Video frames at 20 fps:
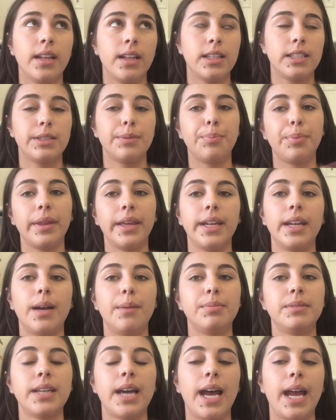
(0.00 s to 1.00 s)
split
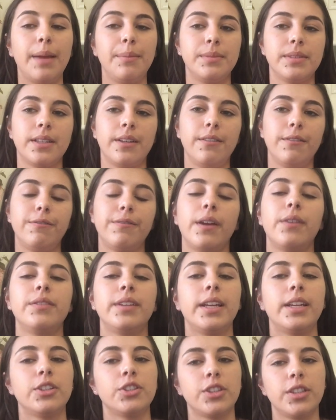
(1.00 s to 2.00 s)
up times of
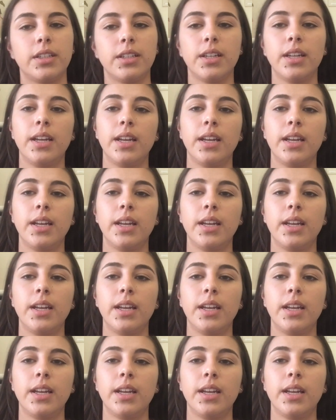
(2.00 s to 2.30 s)
foundation